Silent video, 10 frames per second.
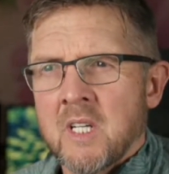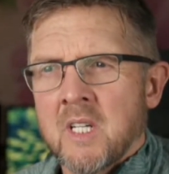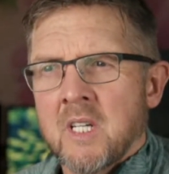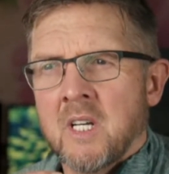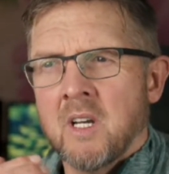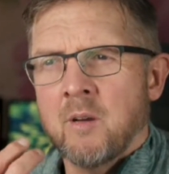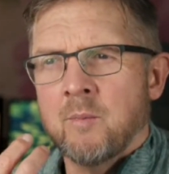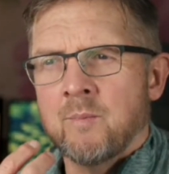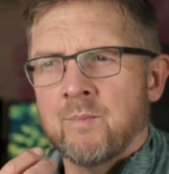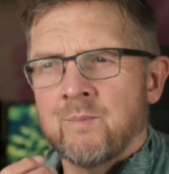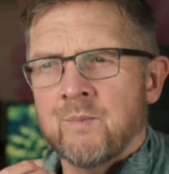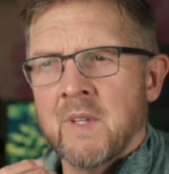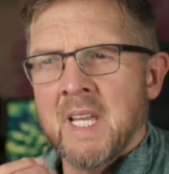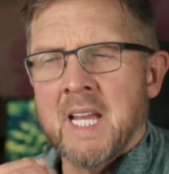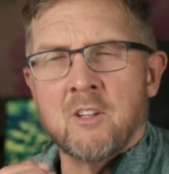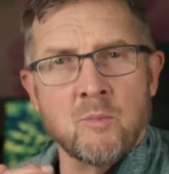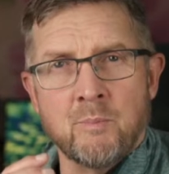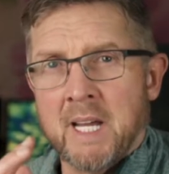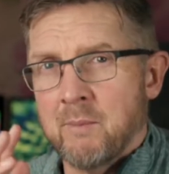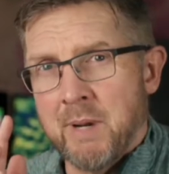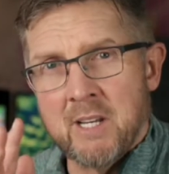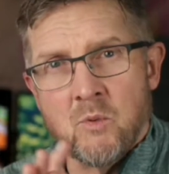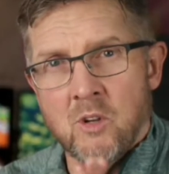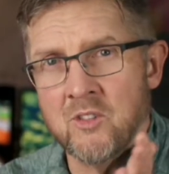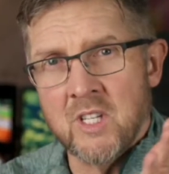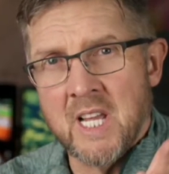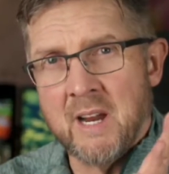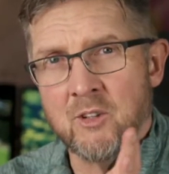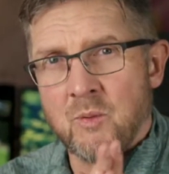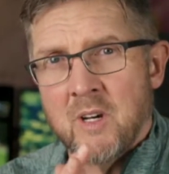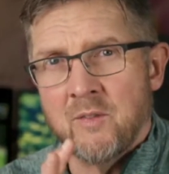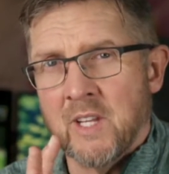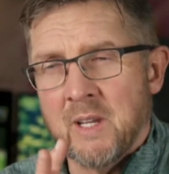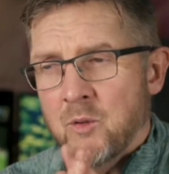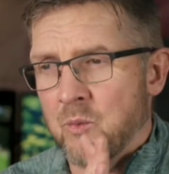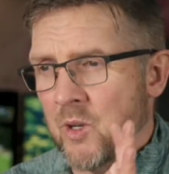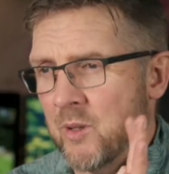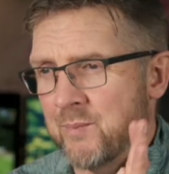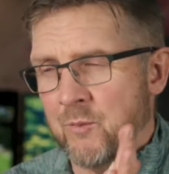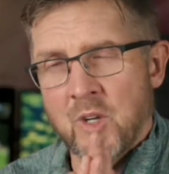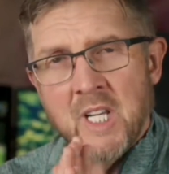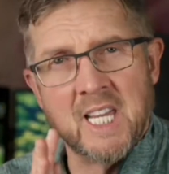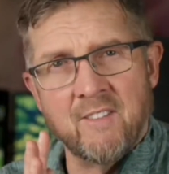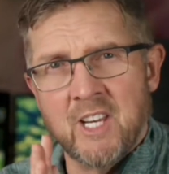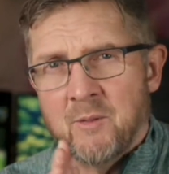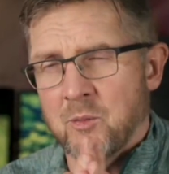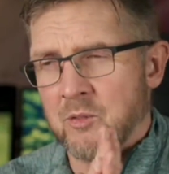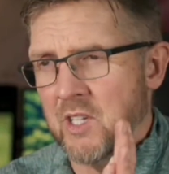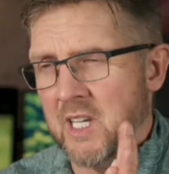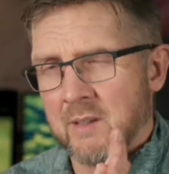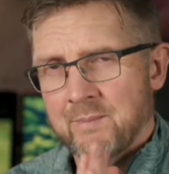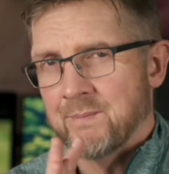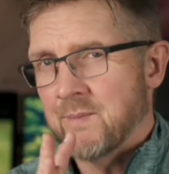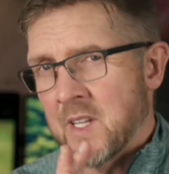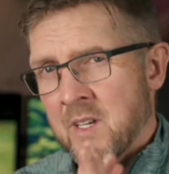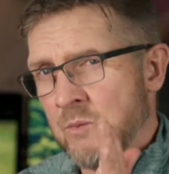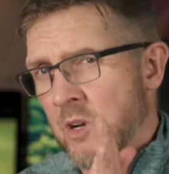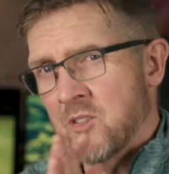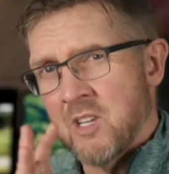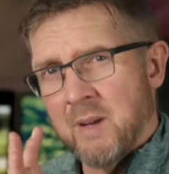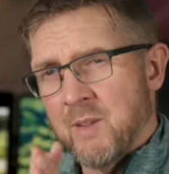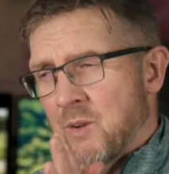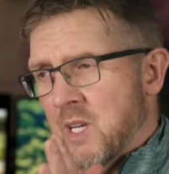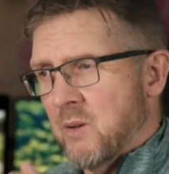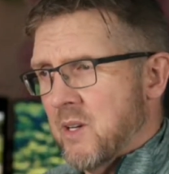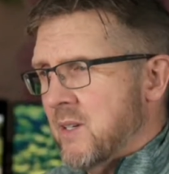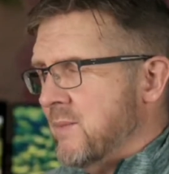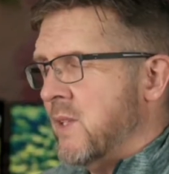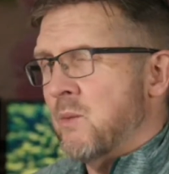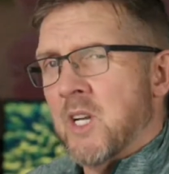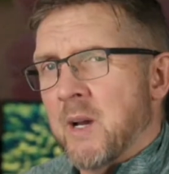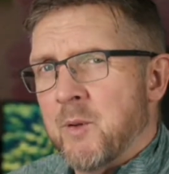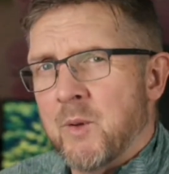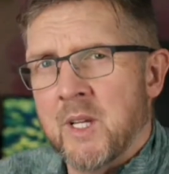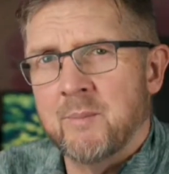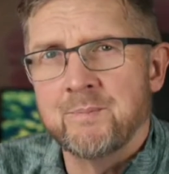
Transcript: He had some bad ones in there as well. Fleetwood were really giving him some stick at one time. They really were. They weren't happy with him.